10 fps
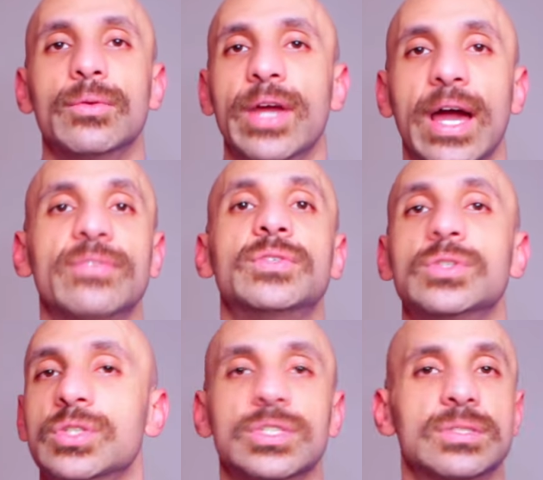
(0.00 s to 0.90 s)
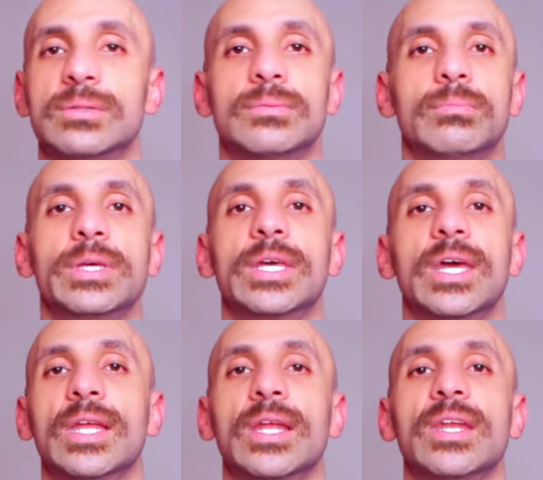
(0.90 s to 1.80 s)
We have to just
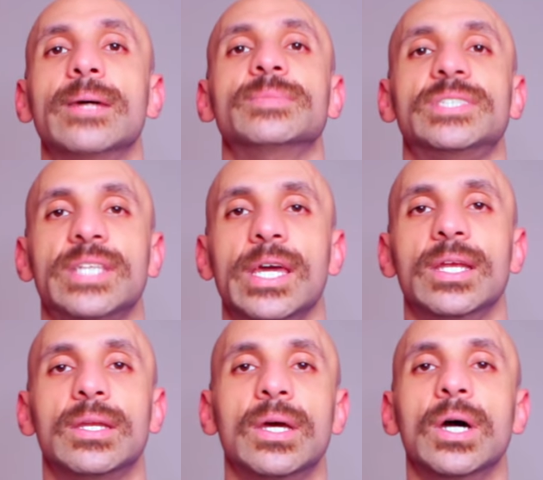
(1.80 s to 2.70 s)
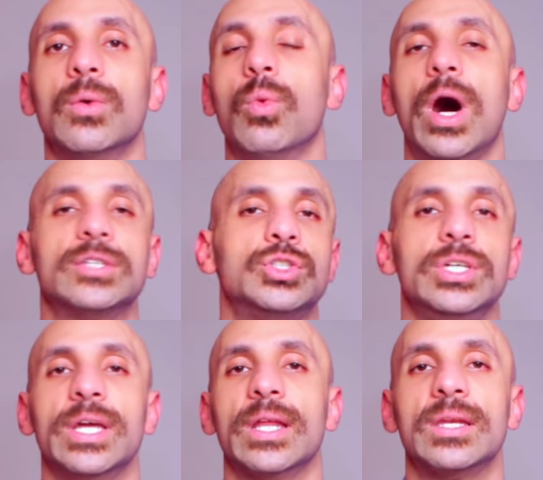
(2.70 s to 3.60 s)
be in a numb state,
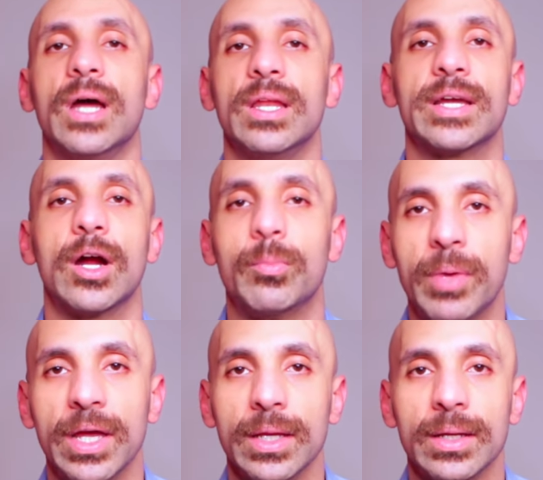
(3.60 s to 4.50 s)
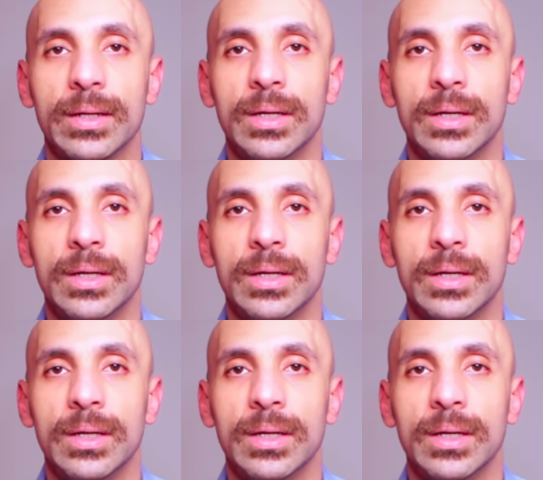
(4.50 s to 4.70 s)
watching and dulling our pain.